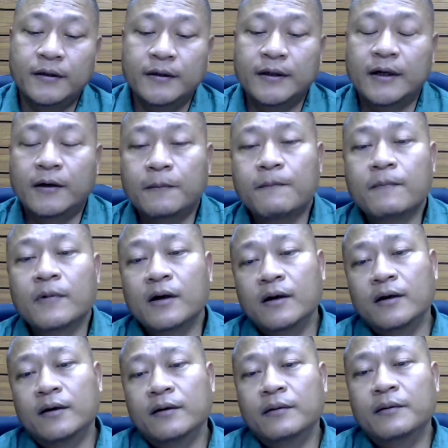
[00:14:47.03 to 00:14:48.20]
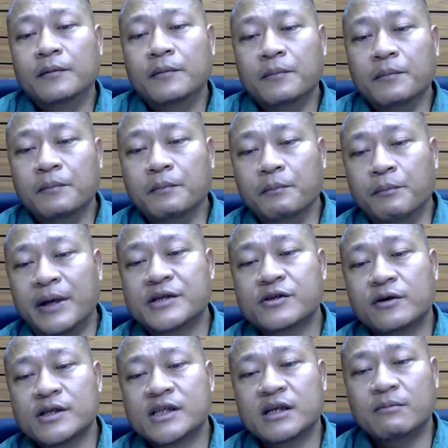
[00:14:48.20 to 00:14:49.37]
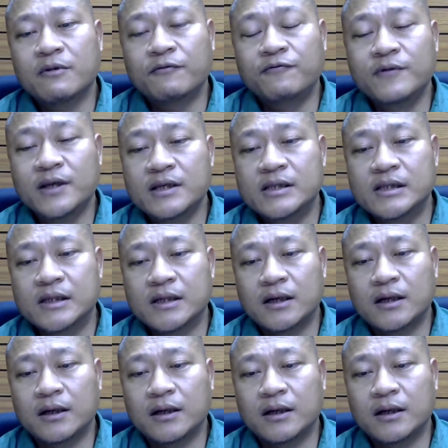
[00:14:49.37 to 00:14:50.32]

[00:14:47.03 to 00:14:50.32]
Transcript: Now, based on some of these,